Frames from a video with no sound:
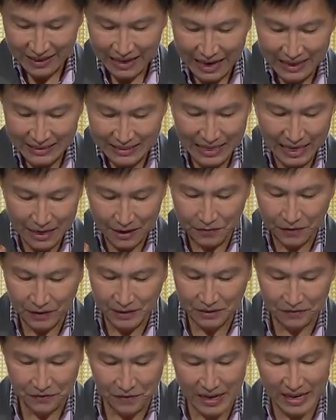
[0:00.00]
Isaiah
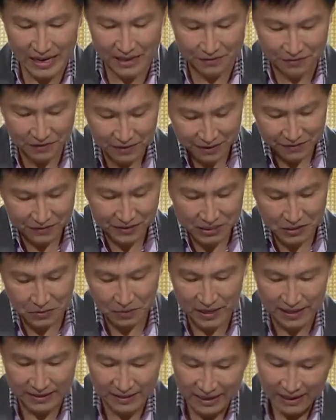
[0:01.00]
45, verse
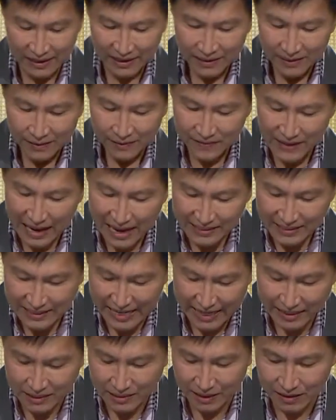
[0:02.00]
1. Thus
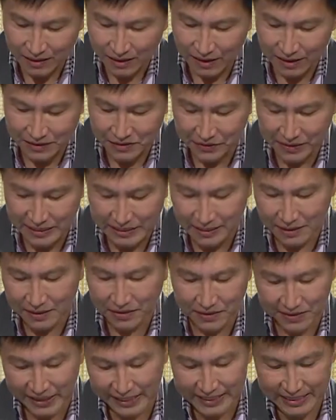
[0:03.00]
says the Lord to his
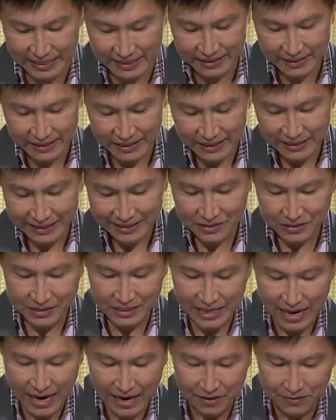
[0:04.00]
anointed, to
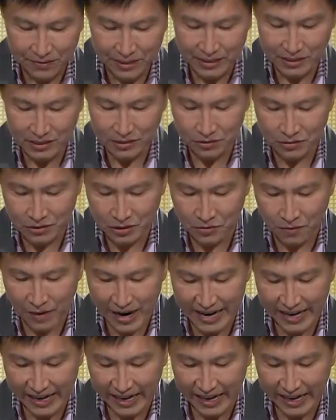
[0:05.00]
Cyrus, whose right